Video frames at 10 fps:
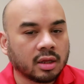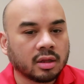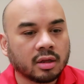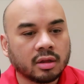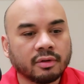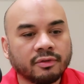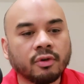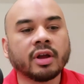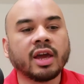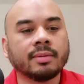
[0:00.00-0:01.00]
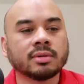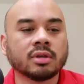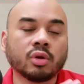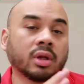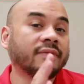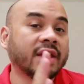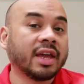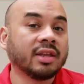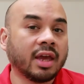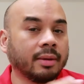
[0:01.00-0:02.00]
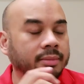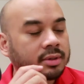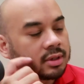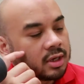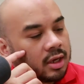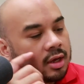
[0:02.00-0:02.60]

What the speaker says: another 4 games, so total of 9 games.